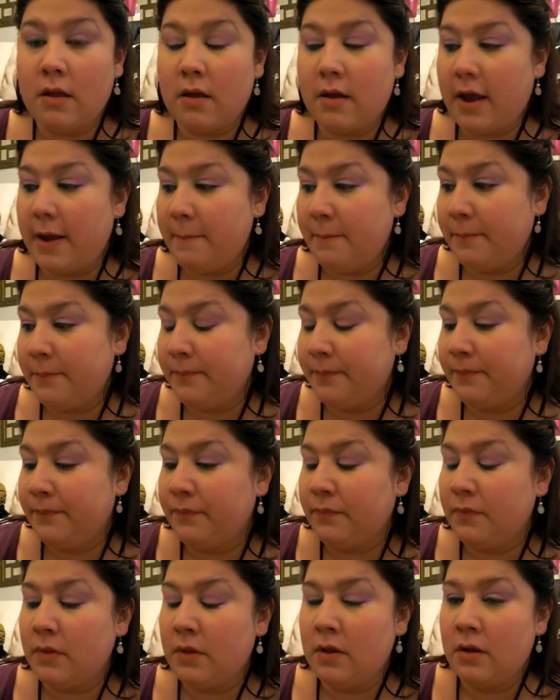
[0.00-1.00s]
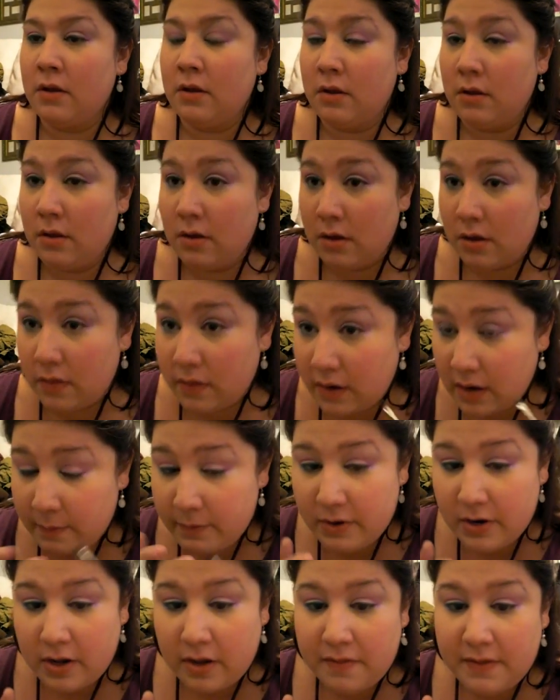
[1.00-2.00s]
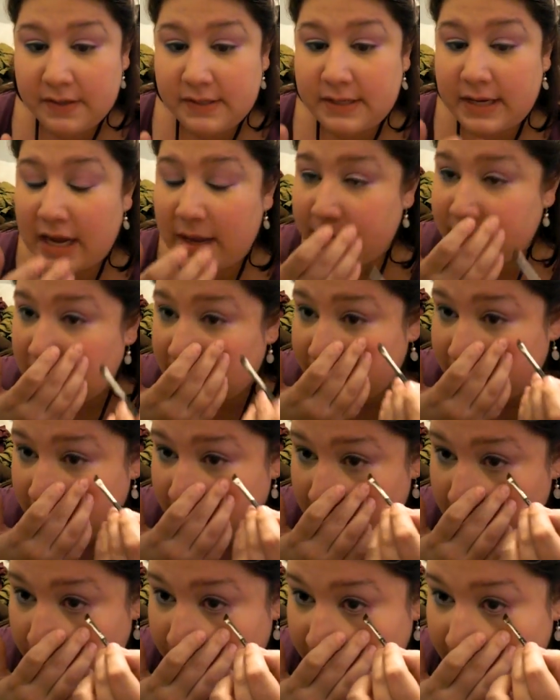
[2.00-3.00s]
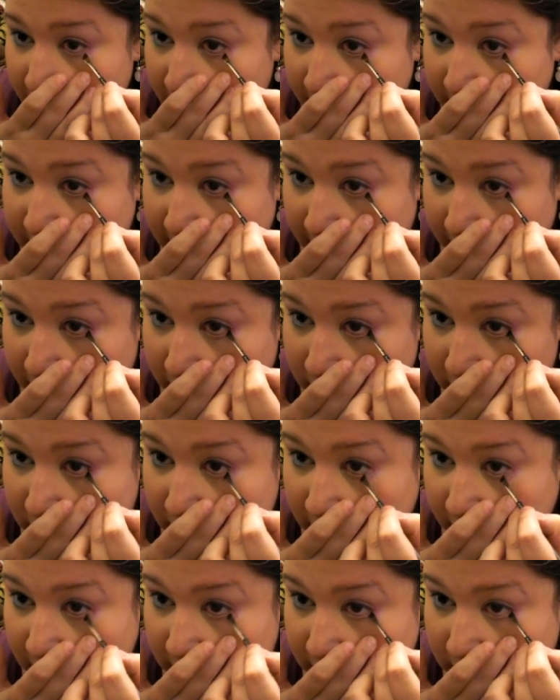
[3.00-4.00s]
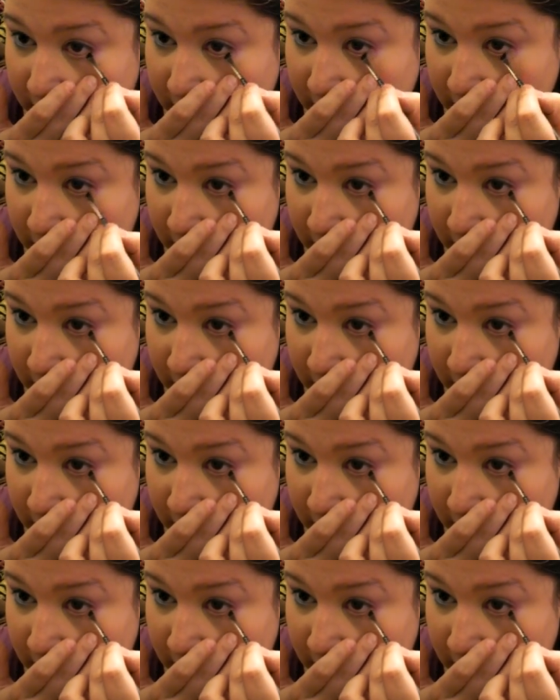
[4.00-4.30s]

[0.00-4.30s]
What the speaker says: Okay. And then I'm gonna, on this side, I'm definitely going to bring it on down just because